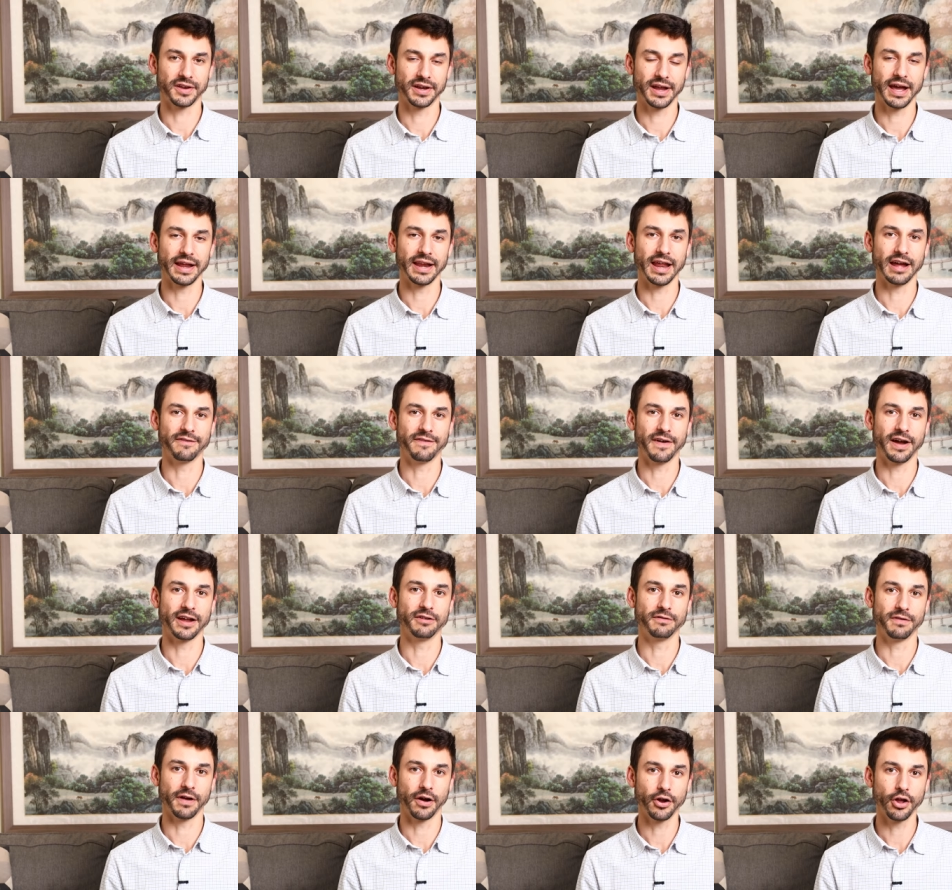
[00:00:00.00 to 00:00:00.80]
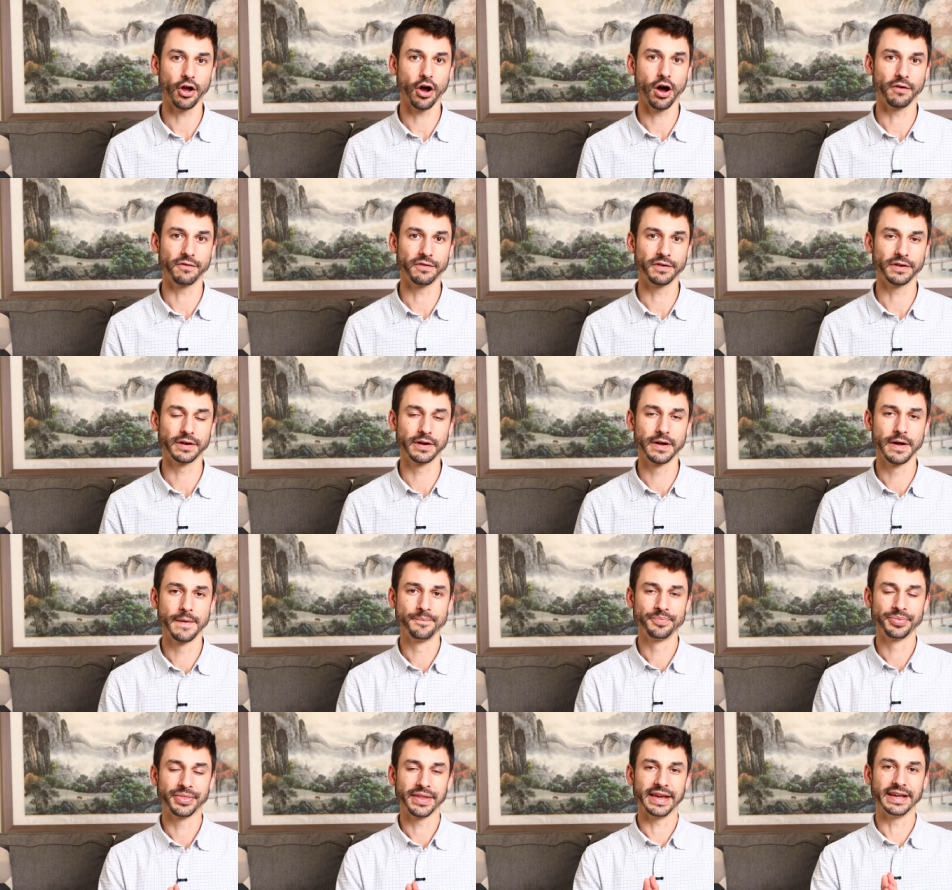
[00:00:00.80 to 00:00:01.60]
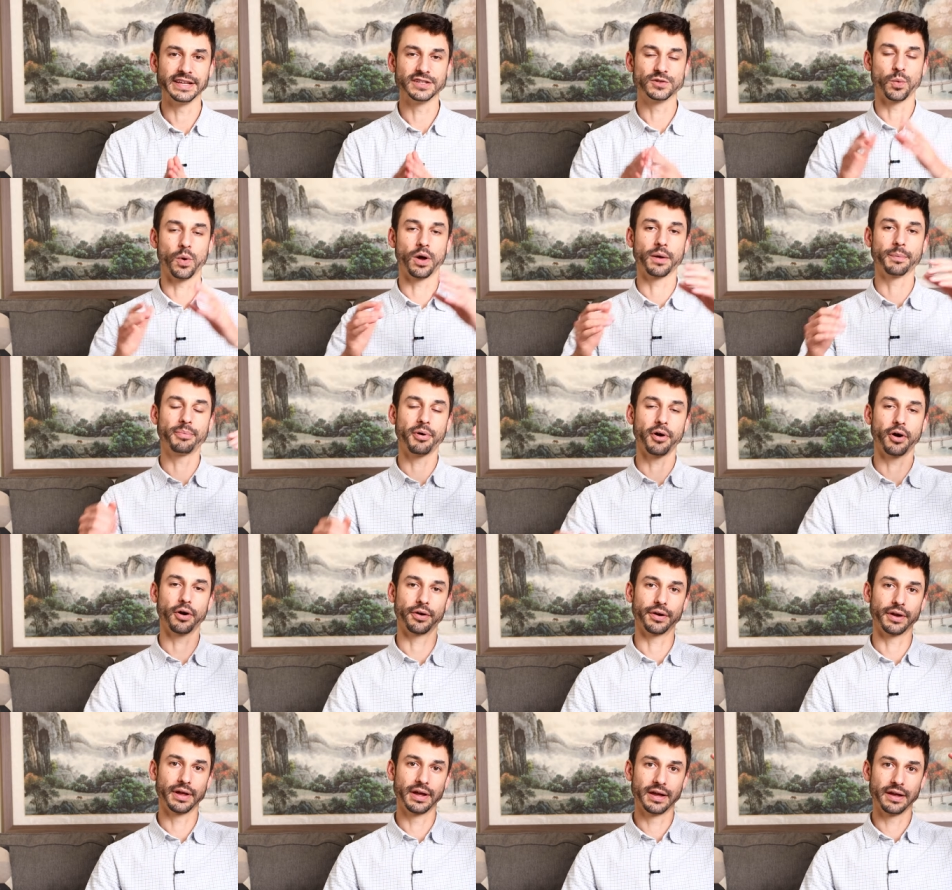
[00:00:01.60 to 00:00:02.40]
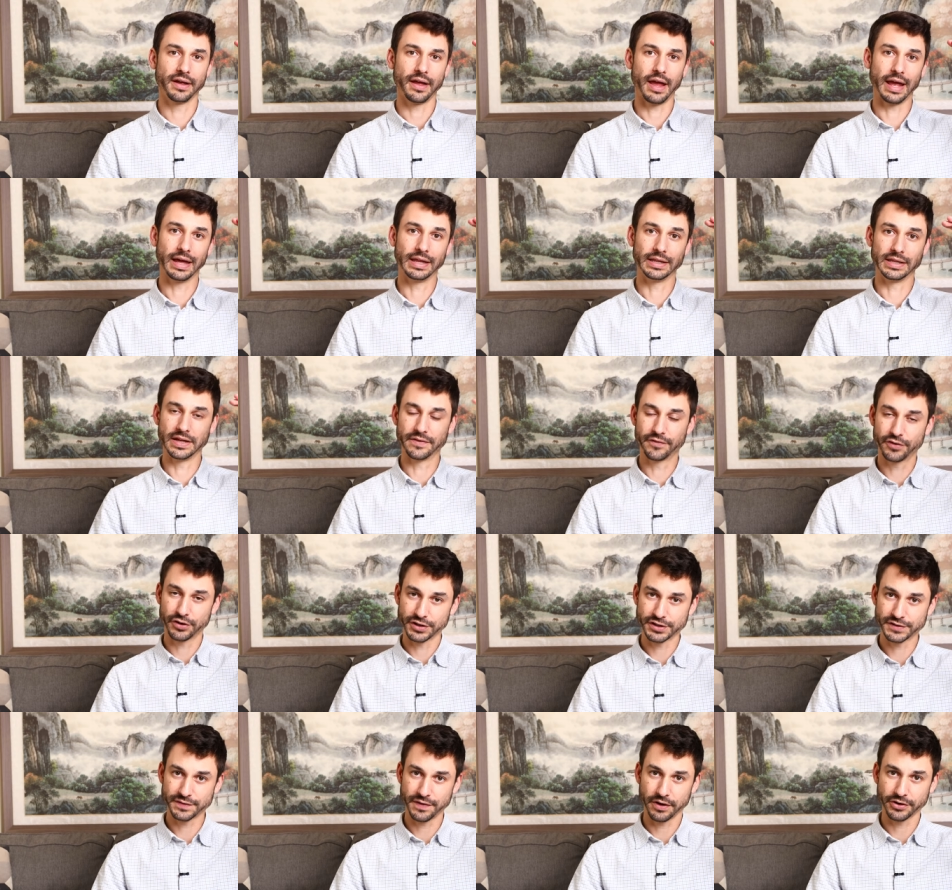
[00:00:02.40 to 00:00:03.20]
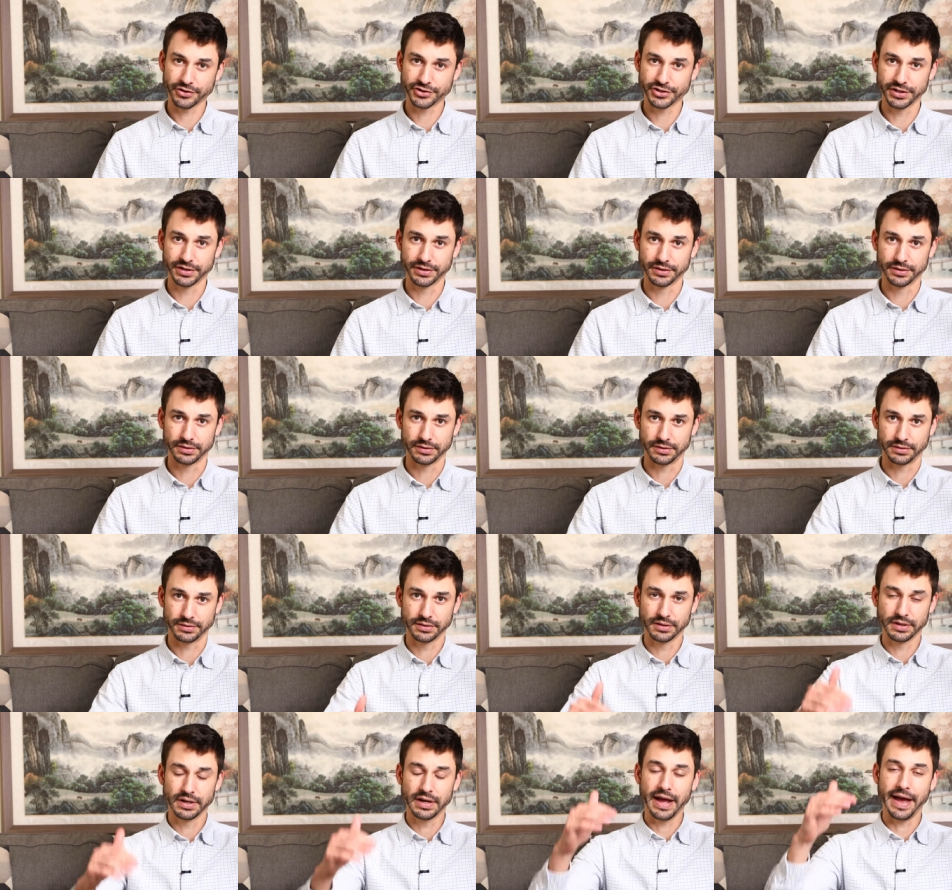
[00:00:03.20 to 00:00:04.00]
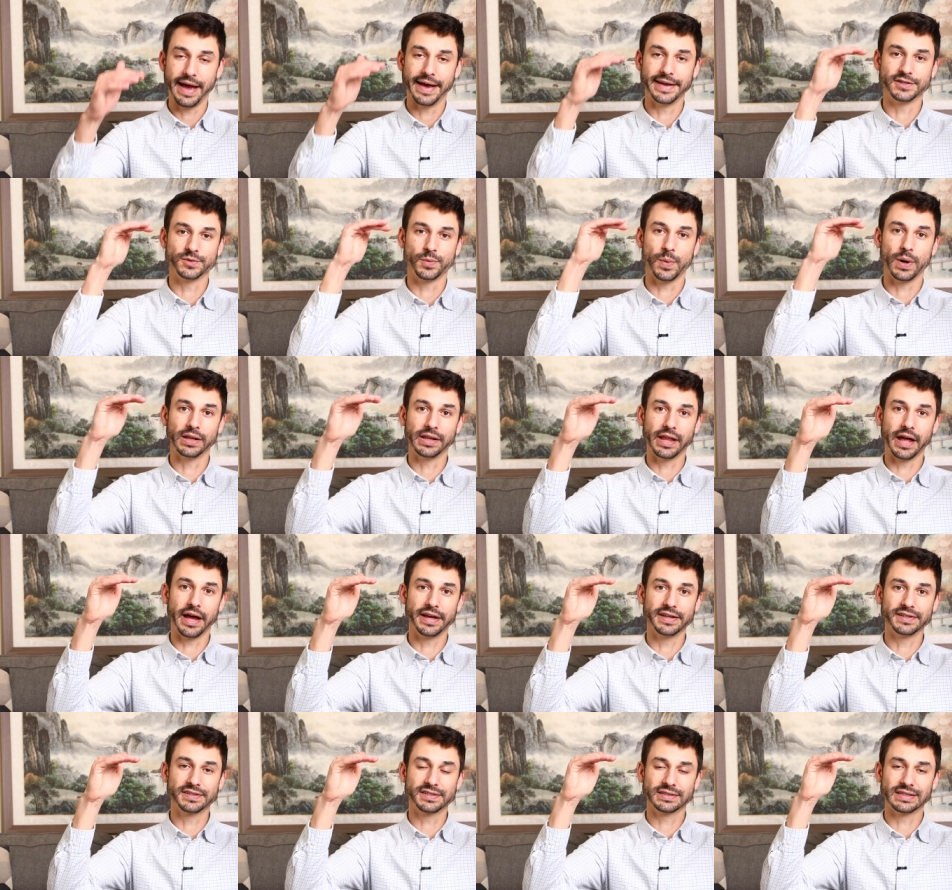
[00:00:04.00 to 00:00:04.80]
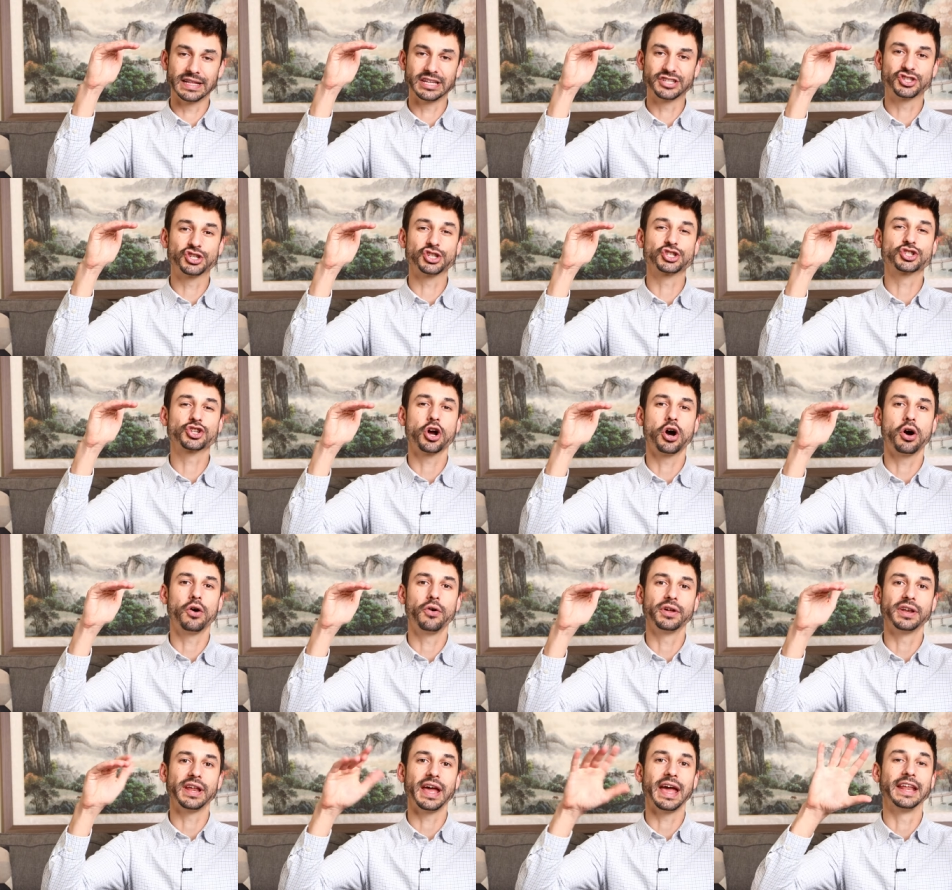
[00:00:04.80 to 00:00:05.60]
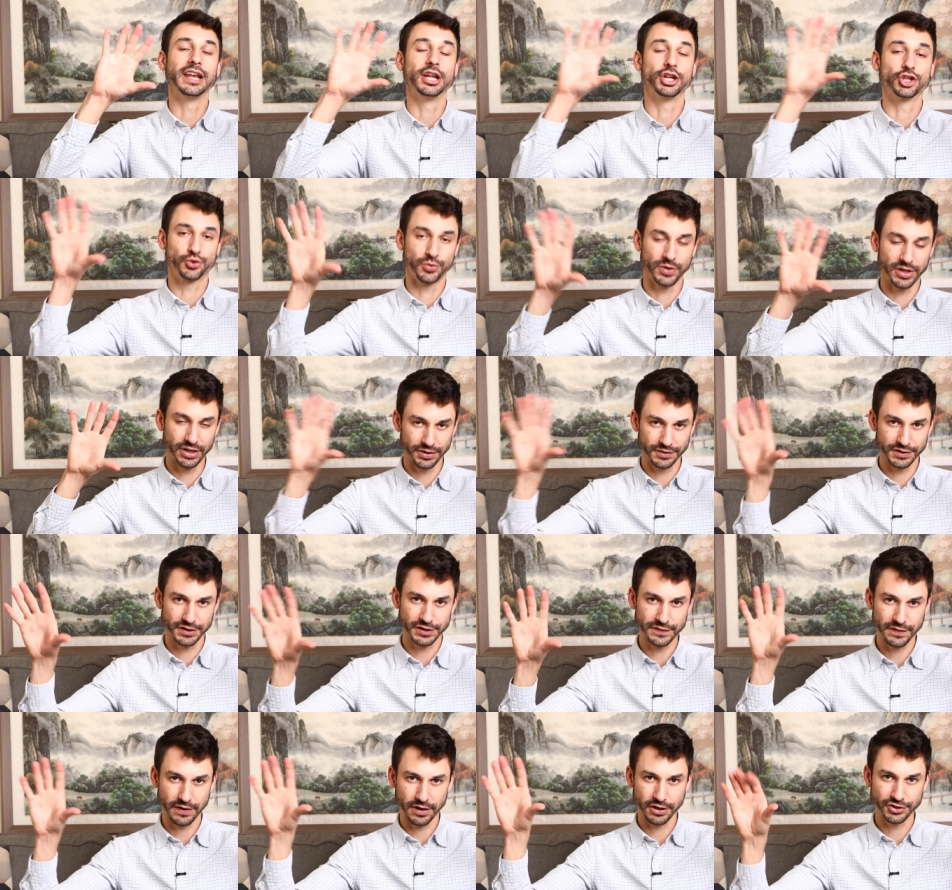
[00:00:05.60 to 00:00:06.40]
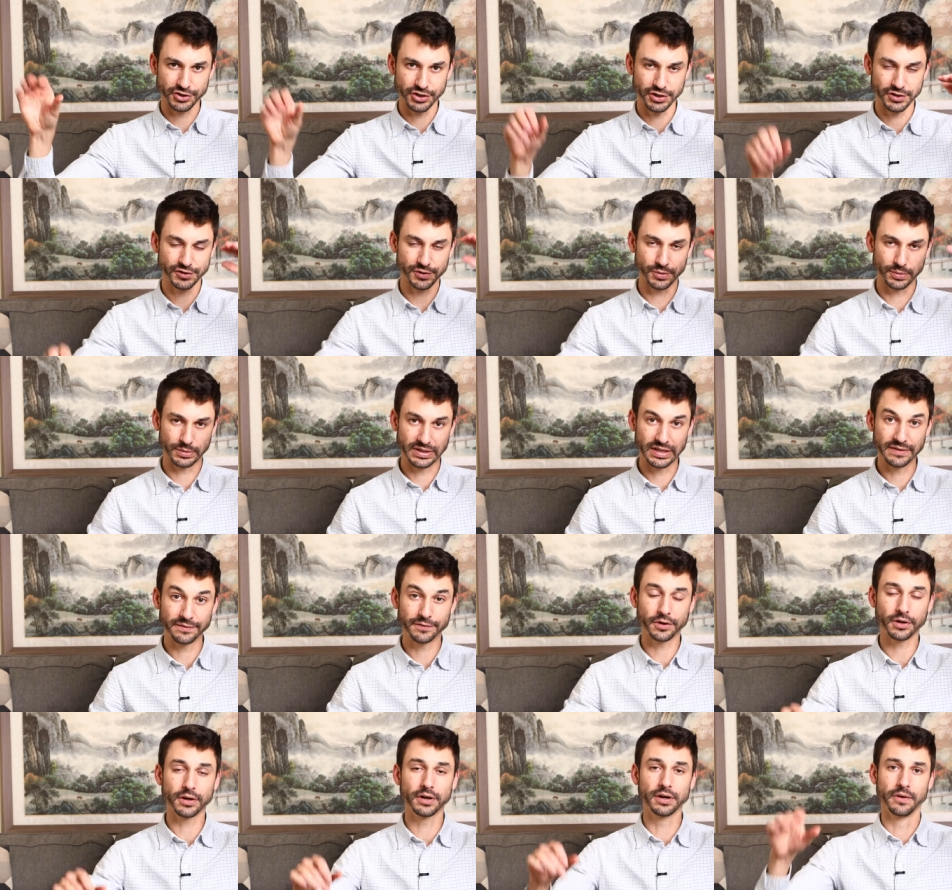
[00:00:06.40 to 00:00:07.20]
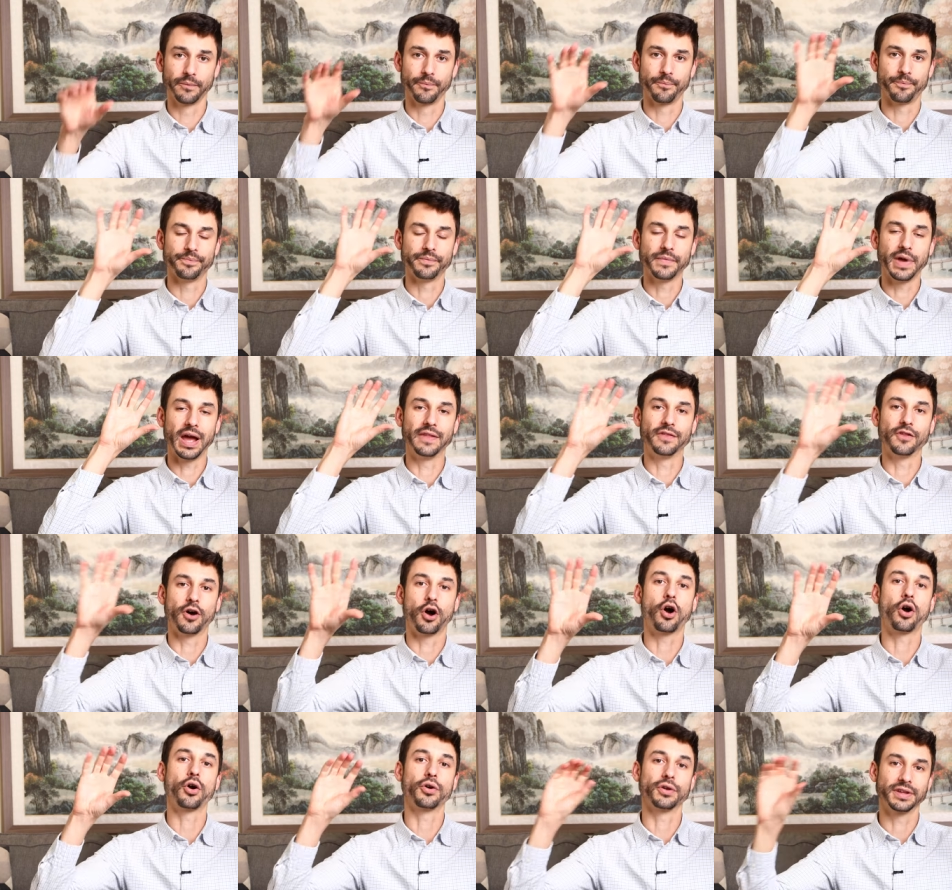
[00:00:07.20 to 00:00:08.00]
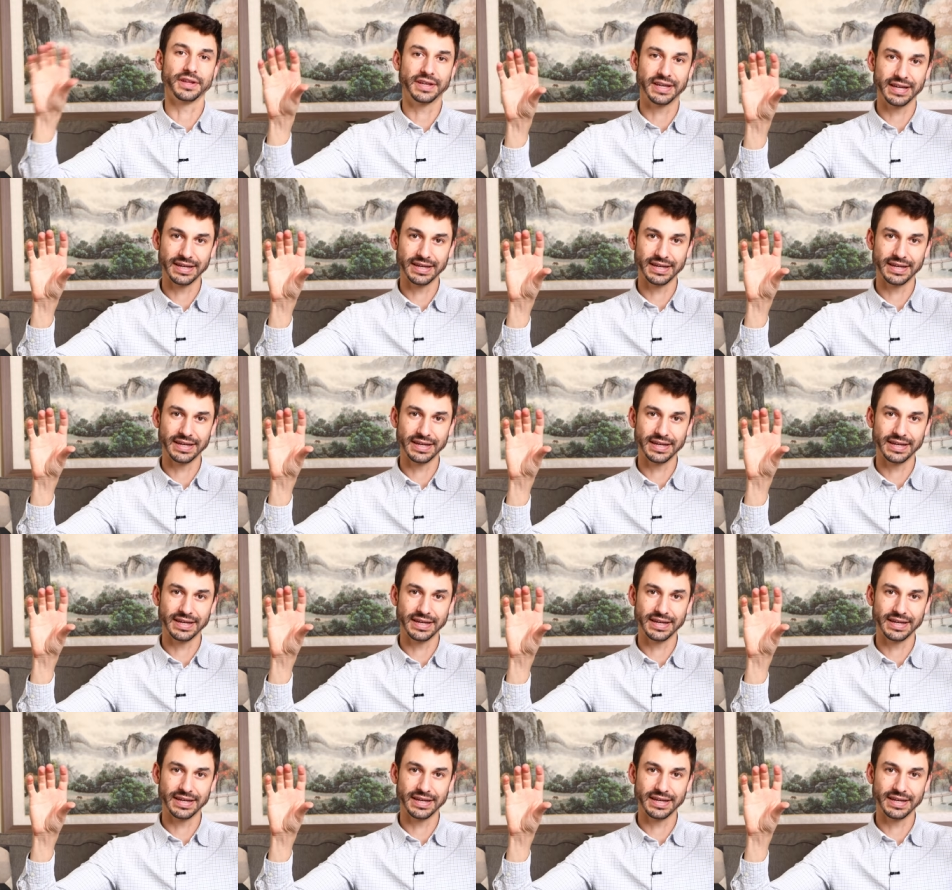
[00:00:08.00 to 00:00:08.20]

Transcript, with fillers: the night, I find very often, is one part a liver dysfunction, as well as, let's just call it an adrenal dysfunction. So liver and the heart and